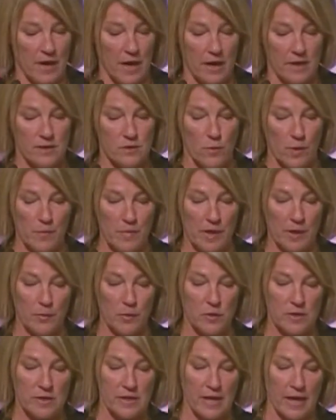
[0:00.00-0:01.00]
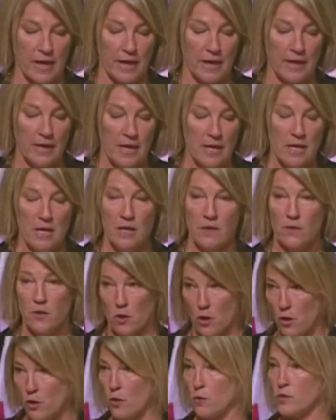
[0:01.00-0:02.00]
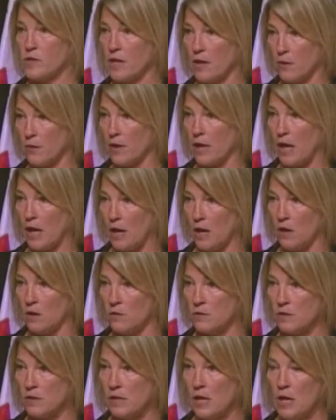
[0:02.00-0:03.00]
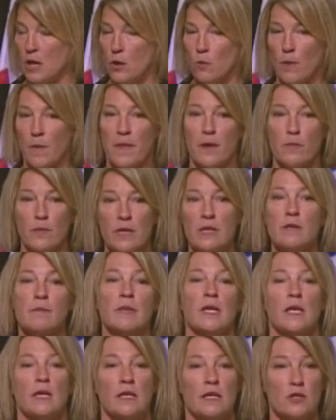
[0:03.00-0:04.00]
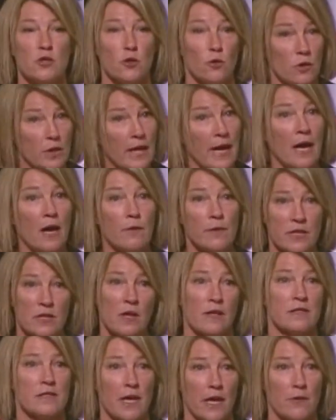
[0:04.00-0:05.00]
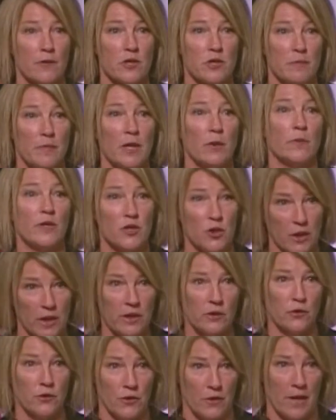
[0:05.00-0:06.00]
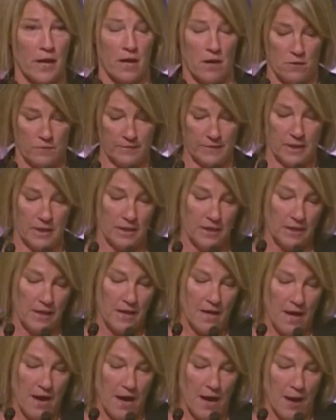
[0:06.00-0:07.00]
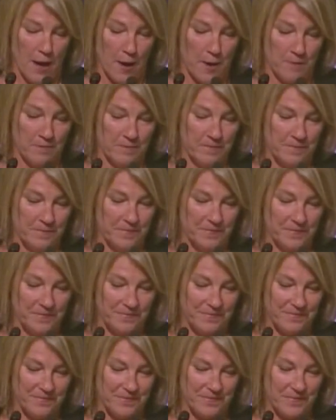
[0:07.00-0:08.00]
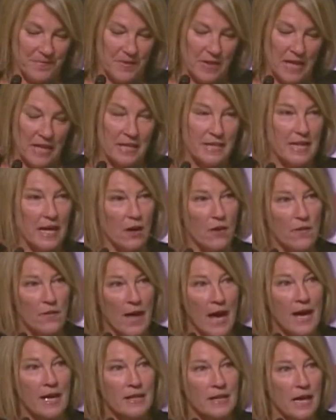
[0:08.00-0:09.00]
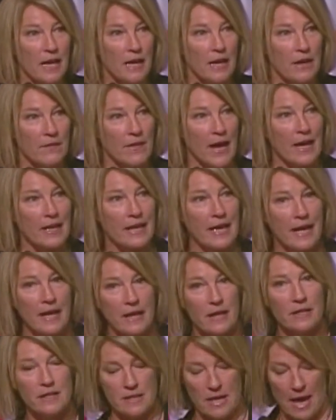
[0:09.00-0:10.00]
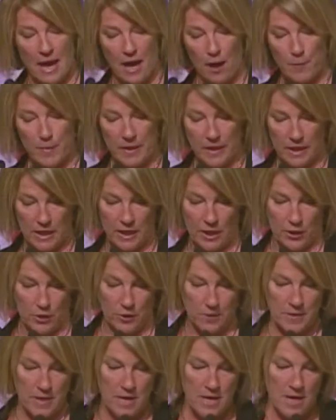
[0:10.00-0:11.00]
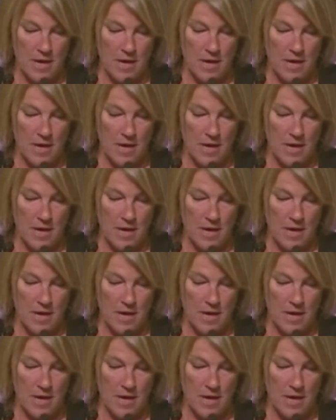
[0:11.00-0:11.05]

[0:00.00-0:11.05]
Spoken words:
with that is when people say there are no sacred cows, what they really mean is your cow is not sacred to me, we should kill your cow. Now that can't happen here.